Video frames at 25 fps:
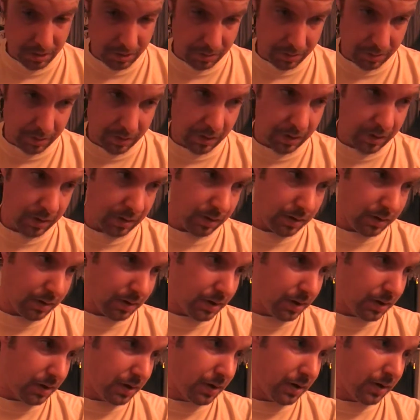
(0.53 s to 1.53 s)
all the
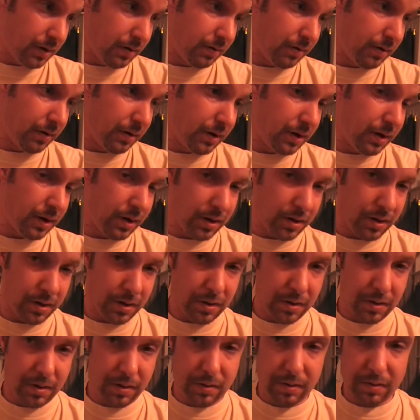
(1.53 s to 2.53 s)
stuff I need to
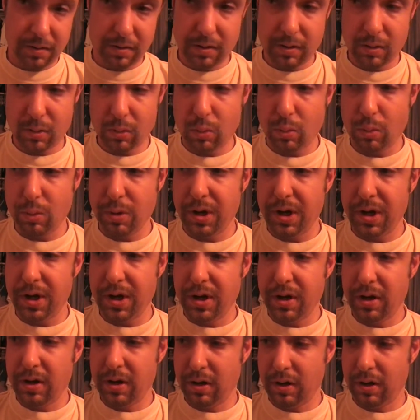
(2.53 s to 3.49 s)
do for the week.